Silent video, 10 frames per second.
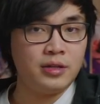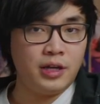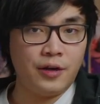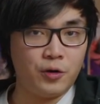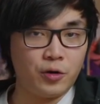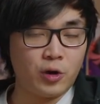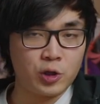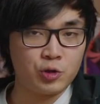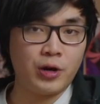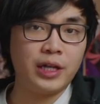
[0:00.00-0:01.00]
If you're an
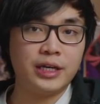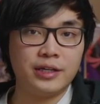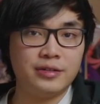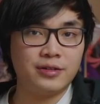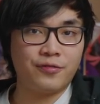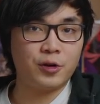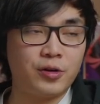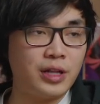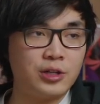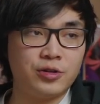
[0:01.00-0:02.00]
Australian figure
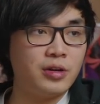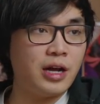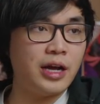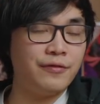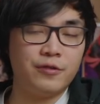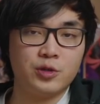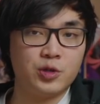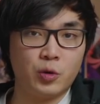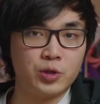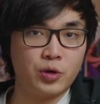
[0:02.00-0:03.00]
collector, I feel
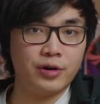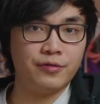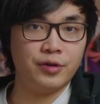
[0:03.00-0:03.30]
so sorry for